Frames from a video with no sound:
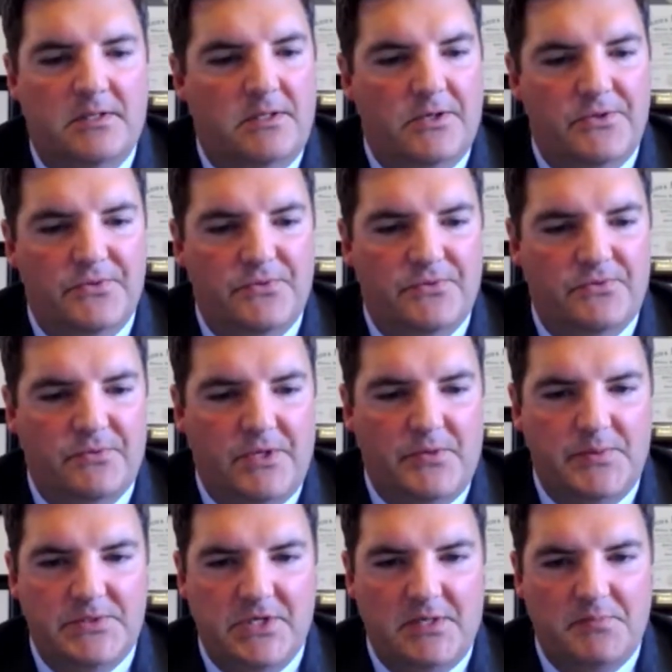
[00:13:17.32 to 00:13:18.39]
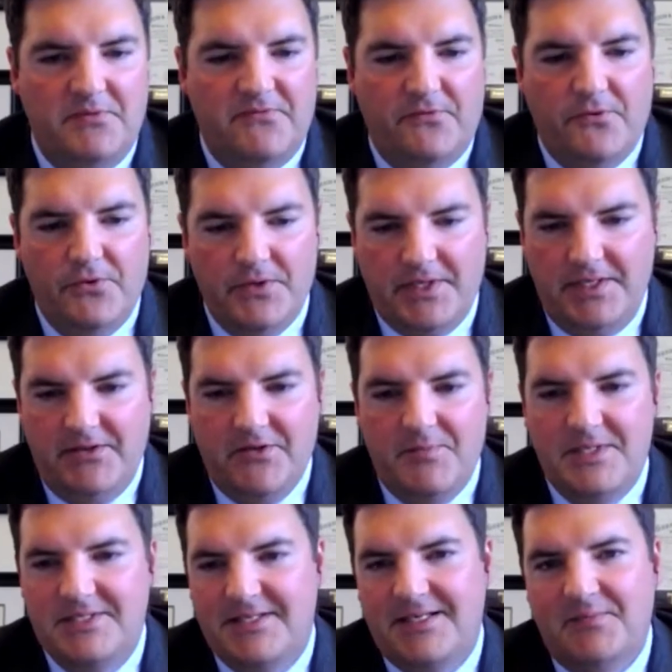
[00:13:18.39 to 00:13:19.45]
And like we talked before, you can either
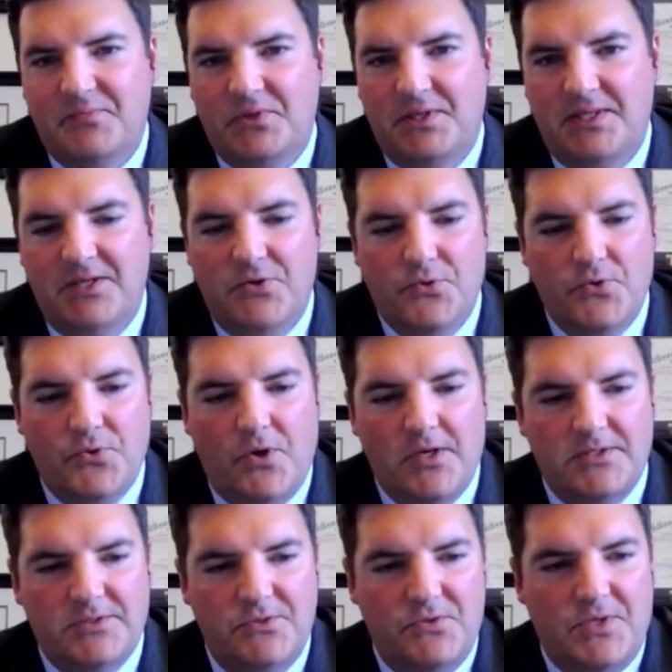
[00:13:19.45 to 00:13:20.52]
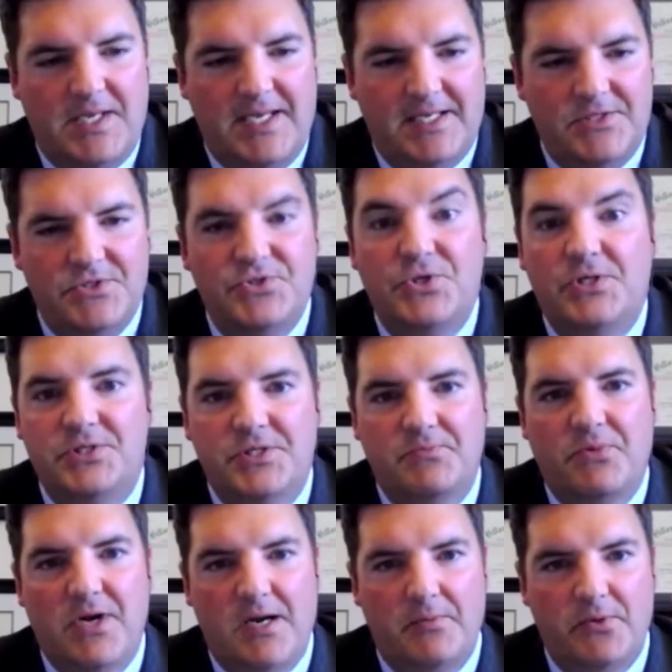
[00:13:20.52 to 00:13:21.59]
miss it completely or also you can't judge it
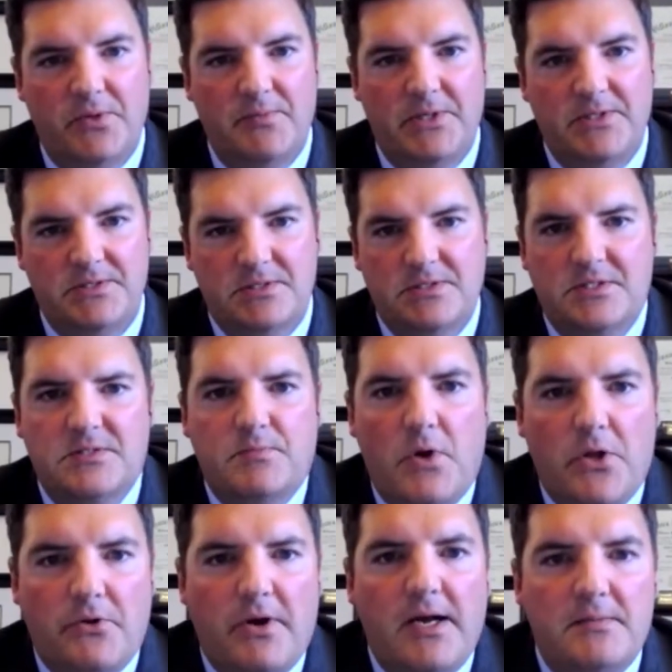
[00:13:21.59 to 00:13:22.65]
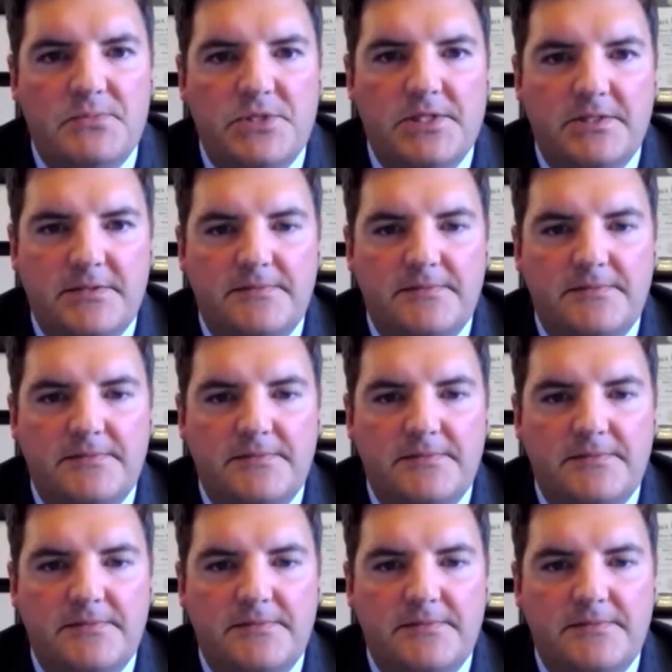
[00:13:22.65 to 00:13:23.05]
properly because it's a smaller object.